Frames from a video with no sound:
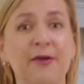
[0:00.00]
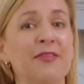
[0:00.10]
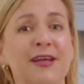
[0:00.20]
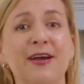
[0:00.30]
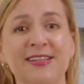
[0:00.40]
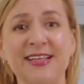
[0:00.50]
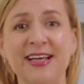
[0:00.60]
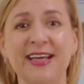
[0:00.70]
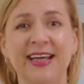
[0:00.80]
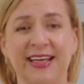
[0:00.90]
Now, the
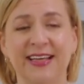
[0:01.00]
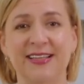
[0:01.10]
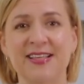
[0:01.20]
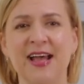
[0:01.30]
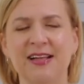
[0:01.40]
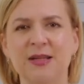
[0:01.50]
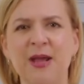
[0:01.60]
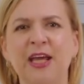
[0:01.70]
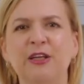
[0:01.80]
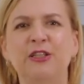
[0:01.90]
idea is to
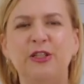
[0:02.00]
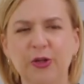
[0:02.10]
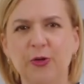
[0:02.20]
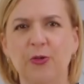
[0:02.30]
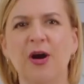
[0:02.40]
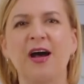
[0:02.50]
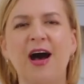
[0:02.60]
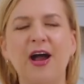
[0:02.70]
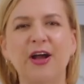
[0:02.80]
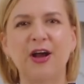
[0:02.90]
make you
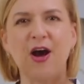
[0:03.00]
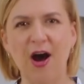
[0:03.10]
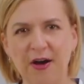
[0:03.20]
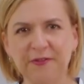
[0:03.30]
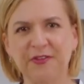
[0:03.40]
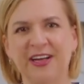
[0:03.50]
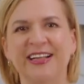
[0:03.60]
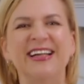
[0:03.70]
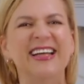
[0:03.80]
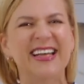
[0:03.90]
a
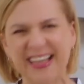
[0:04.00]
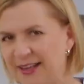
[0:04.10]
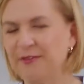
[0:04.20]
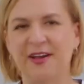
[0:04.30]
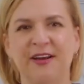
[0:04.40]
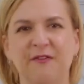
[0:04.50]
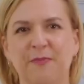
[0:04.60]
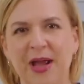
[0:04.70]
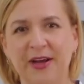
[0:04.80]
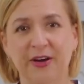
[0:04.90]
confident, innovative
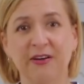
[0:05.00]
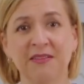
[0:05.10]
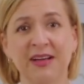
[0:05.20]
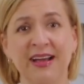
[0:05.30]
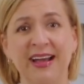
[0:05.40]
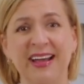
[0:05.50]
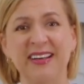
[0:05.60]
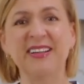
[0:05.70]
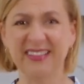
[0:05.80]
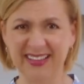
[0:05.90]
baker,
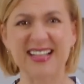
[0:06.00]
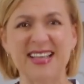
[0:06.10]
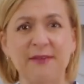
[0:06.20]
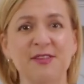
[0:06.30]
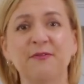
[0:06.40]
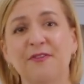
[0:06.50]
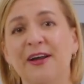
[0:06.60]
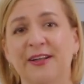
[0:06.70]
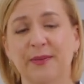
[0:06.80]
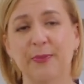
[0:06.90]
and let's have some fun in the